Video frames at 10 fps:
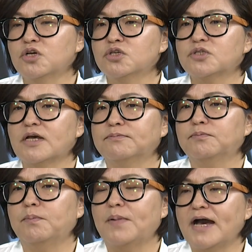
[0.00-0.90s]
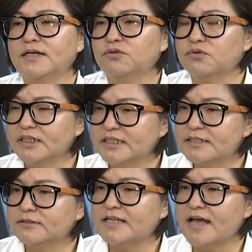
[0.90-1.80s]
So during
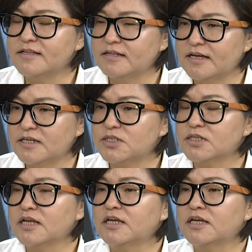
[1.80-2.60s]
these 10 days,